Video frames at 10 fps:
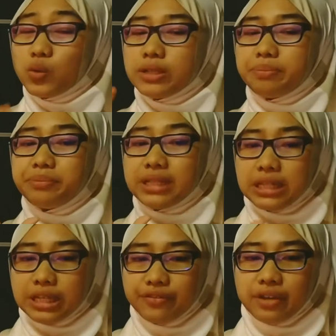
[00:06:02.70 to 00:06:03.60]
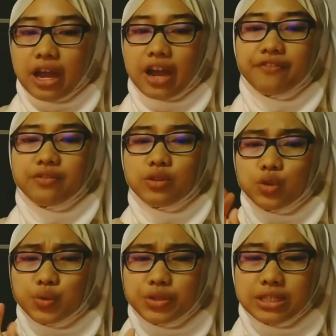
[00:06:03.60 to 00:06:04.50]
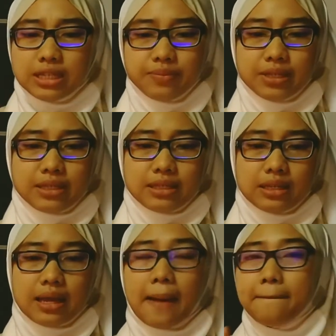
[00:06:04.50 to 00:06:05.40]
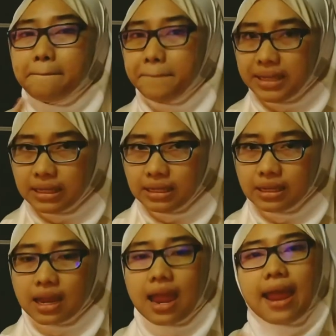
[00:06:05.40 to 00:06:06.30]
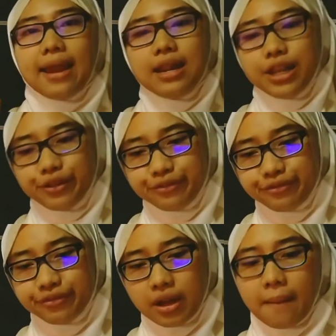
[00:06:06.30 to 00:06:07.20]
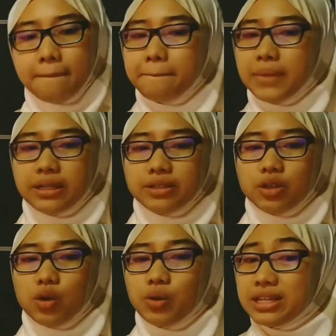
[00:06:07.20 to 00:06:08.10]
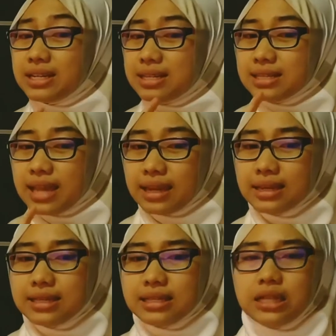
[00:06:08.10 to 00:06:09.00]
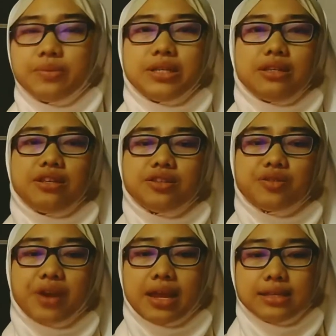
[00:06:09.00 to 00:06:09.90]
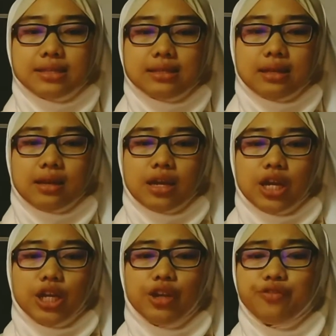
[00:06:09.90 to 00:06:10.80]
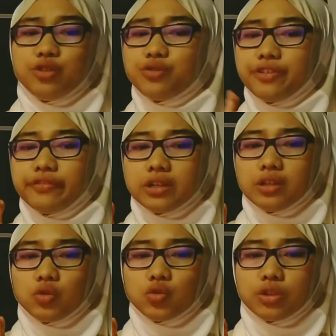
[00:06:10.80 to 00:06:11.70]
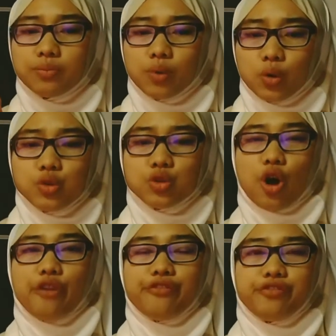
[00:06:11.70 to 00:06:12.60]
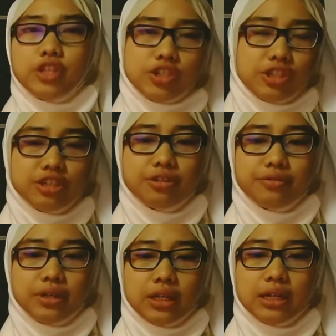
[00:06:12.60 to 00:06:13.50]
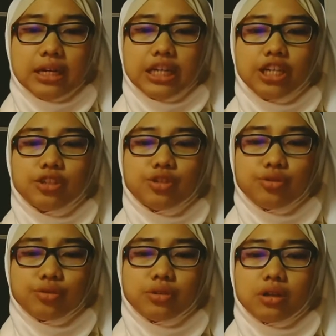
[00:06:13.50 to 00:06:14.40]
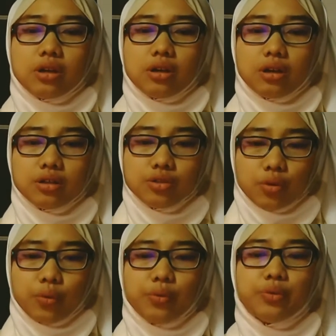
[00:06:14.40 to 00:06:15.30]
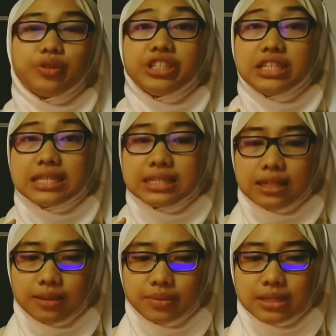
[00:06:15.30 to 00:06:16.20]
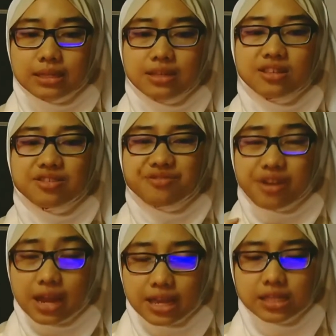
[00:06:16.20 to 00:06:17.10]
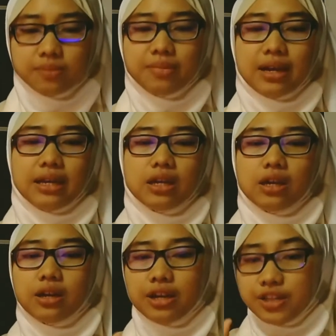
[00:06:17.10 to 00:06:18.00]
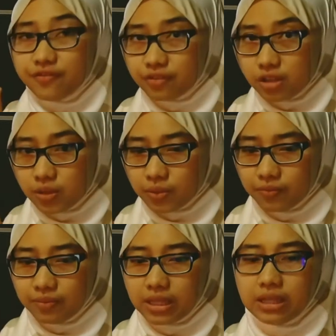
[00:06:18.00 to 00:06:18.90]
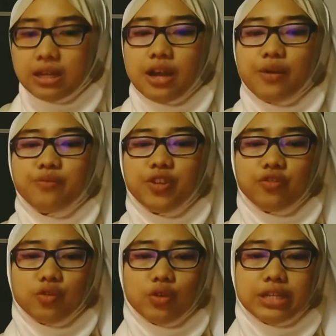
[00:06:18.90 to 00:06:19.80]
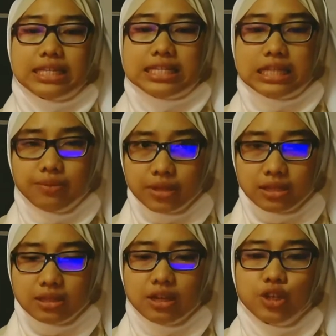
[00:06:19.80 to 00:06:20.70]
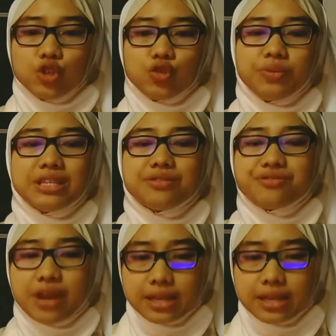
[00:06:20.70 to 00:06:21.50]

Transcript: believe have 2 syllables, be and live, but only the second syllable is stressed. If you refer to the most of dictionary, it should show the syllabus stressed by apostrophe before the syllabus to be stressed.